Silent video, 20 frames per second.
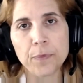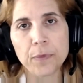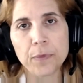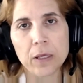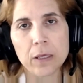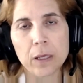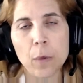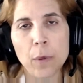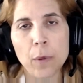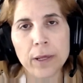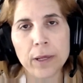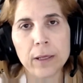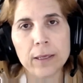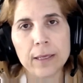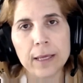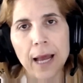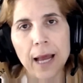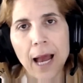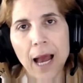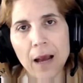someone
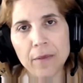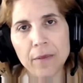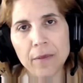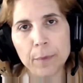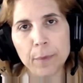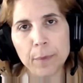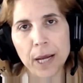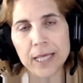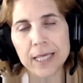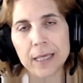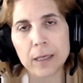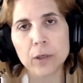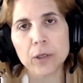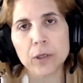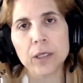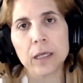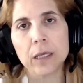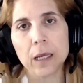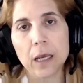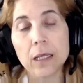doesn't have a bachelor's
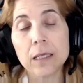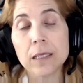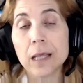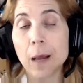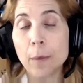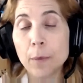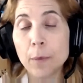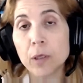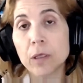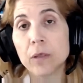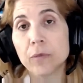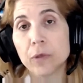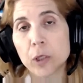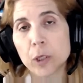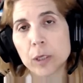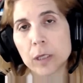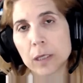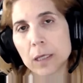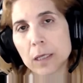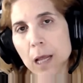degree, some
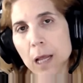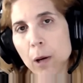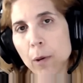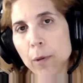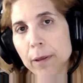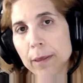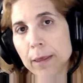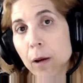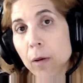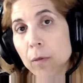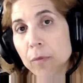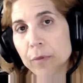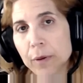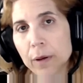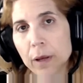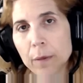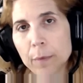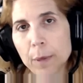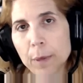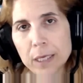universities are already
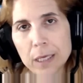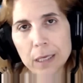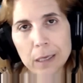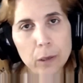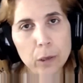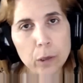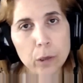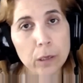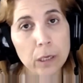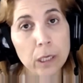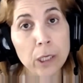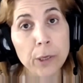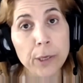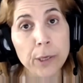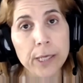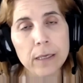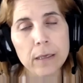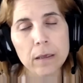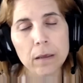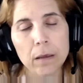offering bachelor
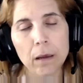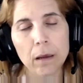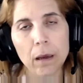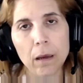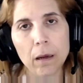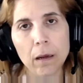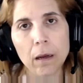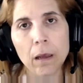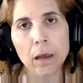degrees in